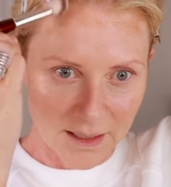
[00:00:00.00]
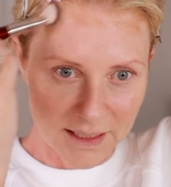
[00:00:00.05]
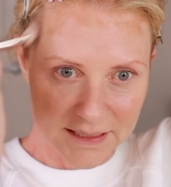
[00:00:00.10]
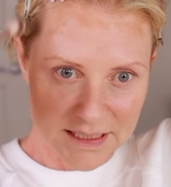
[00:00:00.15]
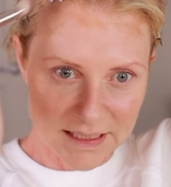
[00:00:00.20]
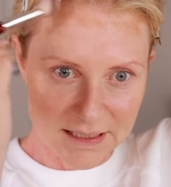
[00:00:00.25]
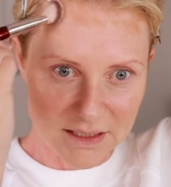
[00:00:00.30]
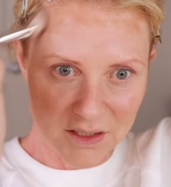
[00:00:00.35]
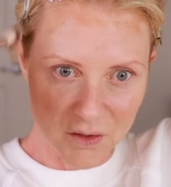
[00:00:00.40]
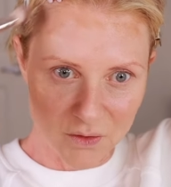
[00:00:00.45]
I
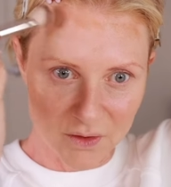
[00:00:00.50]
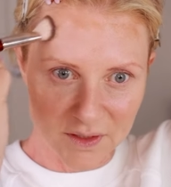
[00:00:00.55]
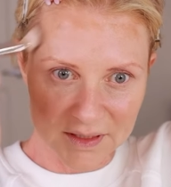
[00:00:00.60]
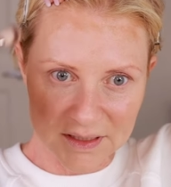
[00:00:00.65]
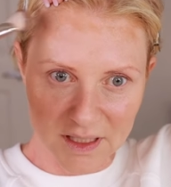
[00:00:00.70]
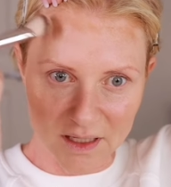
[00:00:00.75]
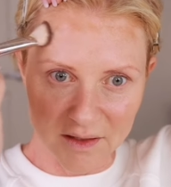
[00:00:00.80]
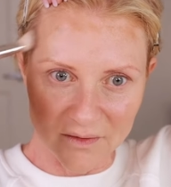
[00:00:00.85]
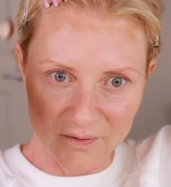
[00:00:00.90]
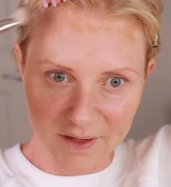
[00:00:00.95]
did
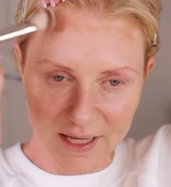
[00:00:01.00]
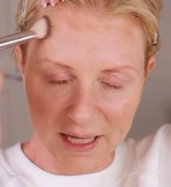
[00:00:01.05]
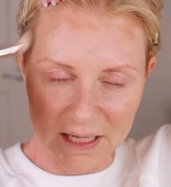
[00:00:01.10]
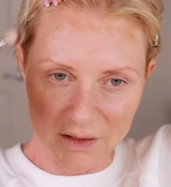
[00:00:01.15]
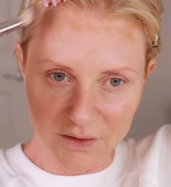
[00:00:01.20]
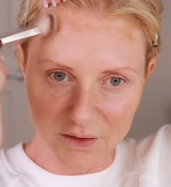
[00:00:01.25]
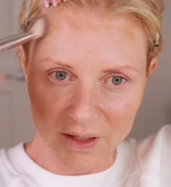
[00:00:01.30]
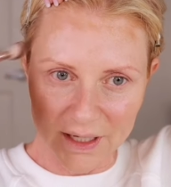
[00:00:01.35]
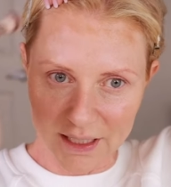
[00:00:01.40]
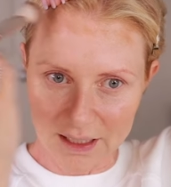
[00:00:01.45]
notice on
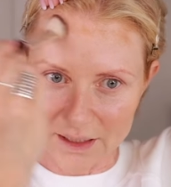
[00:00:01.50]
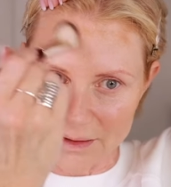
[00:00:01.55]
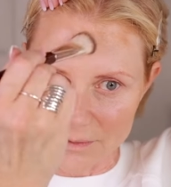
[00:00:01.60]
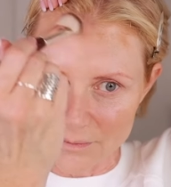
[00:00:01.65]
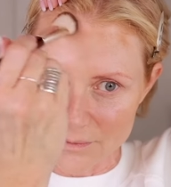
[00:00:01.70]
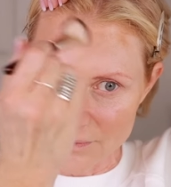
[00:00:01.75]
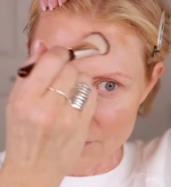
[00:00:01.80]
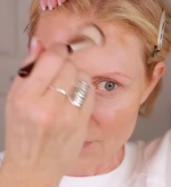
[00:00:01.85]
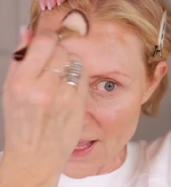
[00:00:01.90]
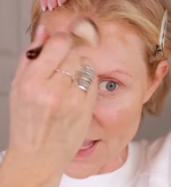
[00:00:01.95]
Valerie
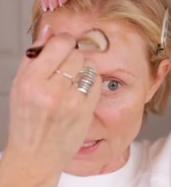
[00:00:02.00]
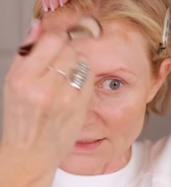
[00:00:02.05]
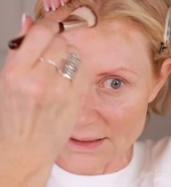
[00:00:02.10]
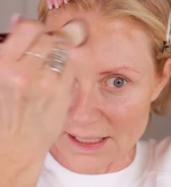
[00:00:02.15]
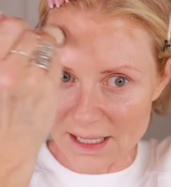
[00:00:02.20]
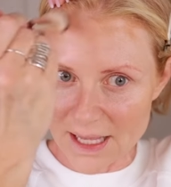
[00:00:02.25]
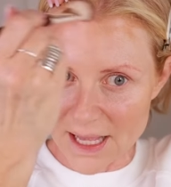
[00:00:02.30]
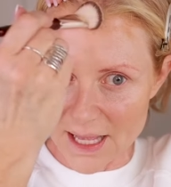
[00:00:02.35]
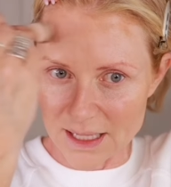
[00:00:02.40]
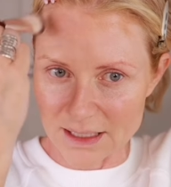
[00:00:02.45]
at
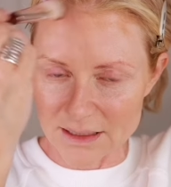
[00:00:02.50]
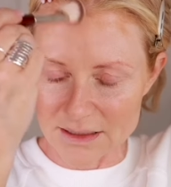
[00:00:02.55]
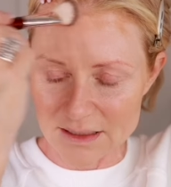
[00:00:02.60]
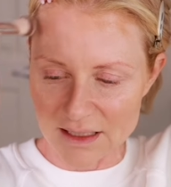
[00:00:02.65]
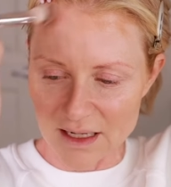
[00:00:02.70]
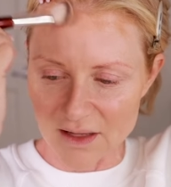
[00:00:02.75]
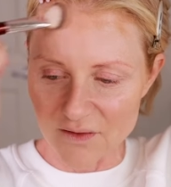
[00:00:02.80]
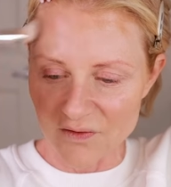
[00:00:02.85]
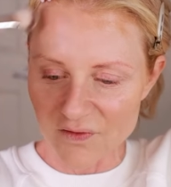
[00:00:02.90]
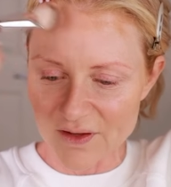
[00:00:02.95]
the end,
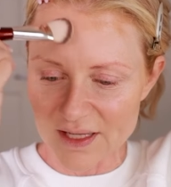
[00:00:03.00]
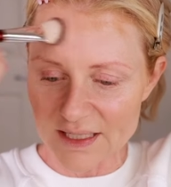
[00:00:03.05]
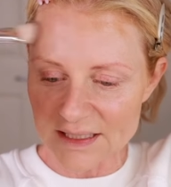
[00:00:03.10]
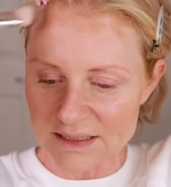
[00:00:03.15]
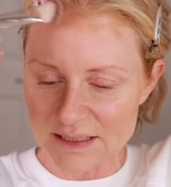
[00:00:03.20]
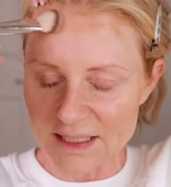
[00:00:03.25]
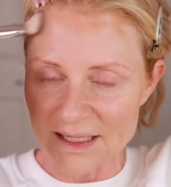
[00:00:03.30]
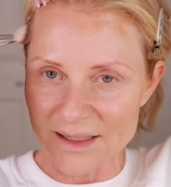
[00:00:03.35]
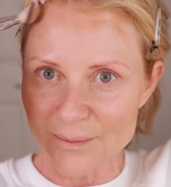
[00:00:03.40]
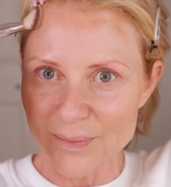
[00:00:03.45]
and I
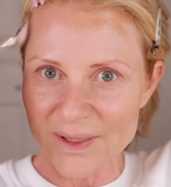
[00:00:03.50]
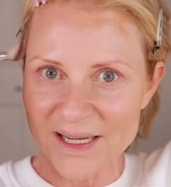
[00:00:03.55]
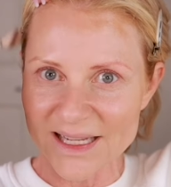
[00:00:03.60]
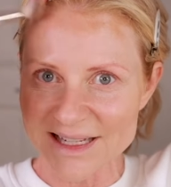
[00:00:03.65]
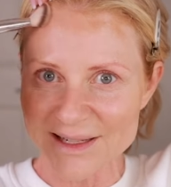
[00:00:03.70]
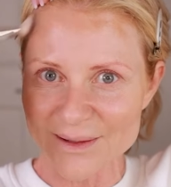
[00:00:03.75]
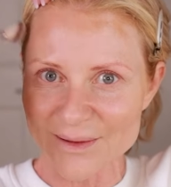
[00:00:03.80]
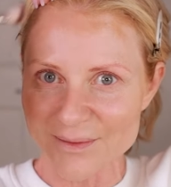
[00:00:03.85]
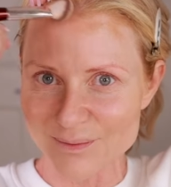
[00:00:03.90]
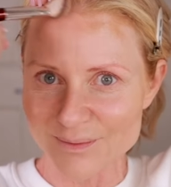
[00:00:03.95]
fixed it, but I
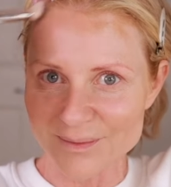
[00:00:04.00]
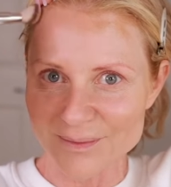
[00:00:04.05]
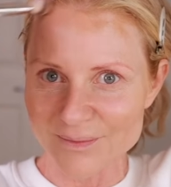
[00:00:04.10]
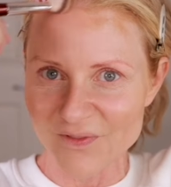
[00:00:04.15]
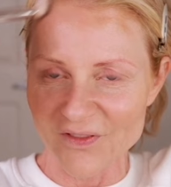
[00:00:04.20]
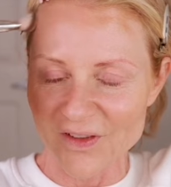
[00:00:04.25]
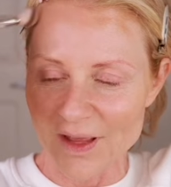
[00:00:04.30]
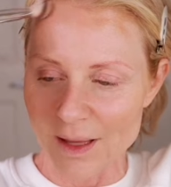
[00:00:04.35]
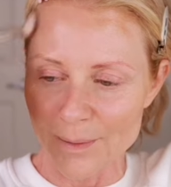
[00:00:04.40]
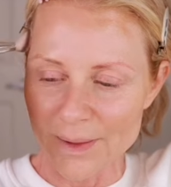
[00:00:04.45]
didn't
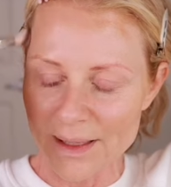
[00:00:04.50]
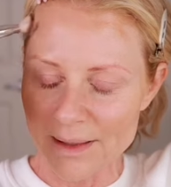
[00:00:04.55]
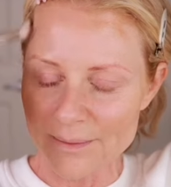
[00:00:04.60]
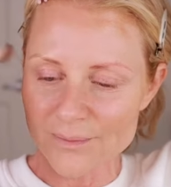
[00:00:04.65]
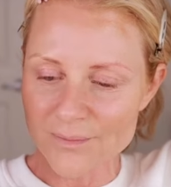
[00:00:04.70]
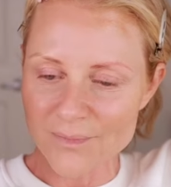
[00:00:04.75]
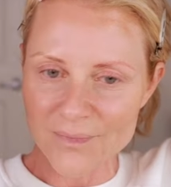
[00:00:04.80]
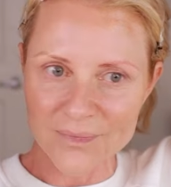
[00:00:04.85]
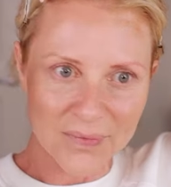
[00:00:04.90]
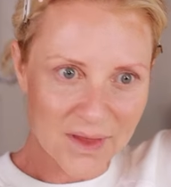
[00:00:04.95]
film
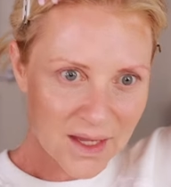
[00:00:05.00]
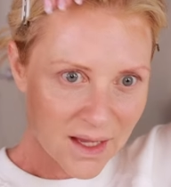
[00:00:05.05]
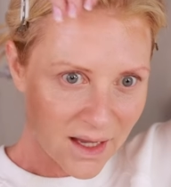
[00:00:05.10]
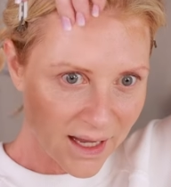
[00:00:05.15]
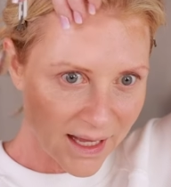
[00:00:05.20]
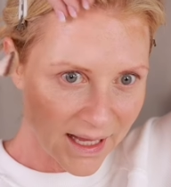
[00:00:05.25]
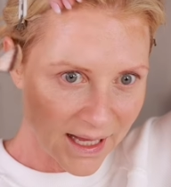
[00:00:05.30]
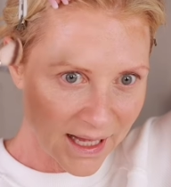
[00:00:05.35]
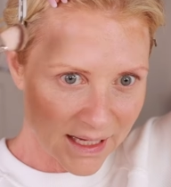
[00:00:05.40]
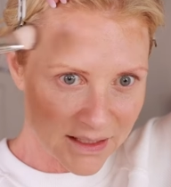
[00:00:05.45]
it.
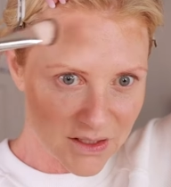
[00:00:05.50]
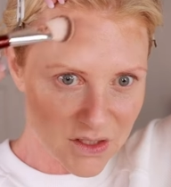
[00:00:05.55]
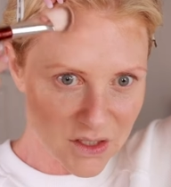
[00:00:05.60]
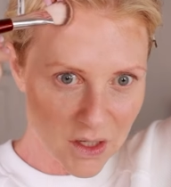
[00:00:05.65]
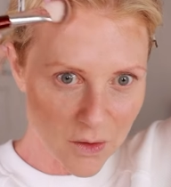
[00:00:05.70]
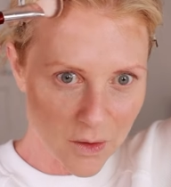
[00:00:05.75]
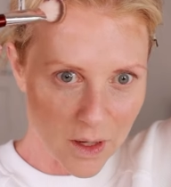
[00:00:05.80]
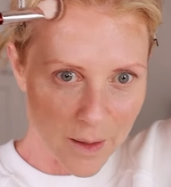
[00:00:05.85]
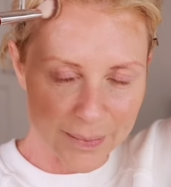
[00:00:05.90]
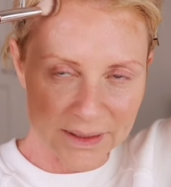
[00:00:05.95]
I had to
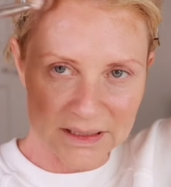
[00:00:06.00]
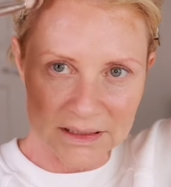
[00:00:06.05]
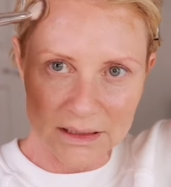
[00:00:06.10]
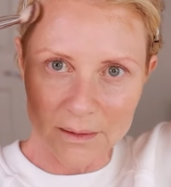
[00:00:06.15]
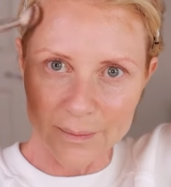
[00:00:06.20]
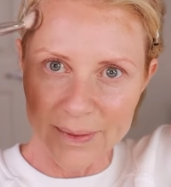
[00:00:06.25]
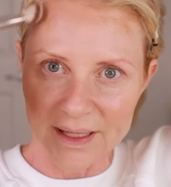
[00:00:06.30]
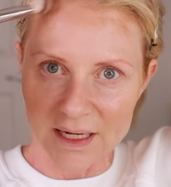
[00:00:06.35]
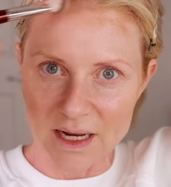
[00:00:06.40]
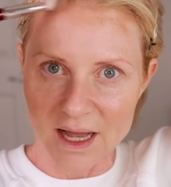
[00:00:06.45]
go up a
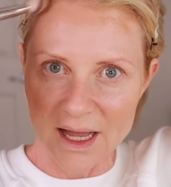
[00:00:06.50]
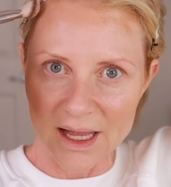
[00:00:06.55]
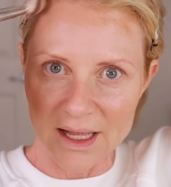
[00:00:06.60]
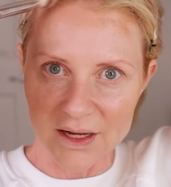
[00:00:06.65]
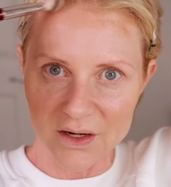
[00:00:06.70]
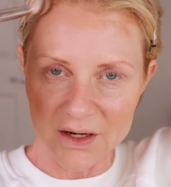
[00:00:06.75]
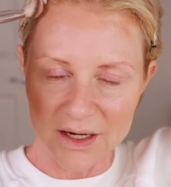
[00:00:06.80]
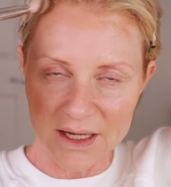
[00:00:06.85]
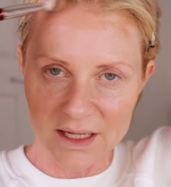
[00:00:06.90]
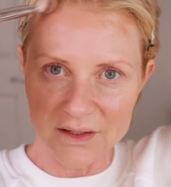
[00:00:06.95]
little bit
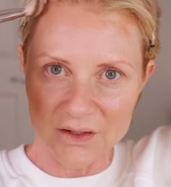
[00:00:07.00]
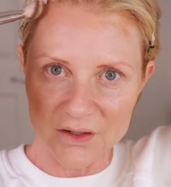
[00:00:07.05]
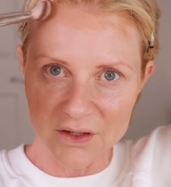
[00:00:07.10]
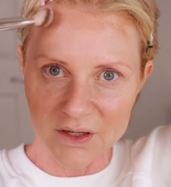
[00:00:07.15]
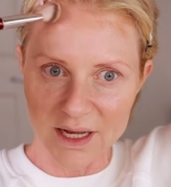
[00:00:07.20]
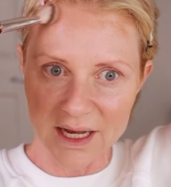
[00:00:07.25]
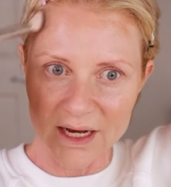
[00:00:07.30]
higher in her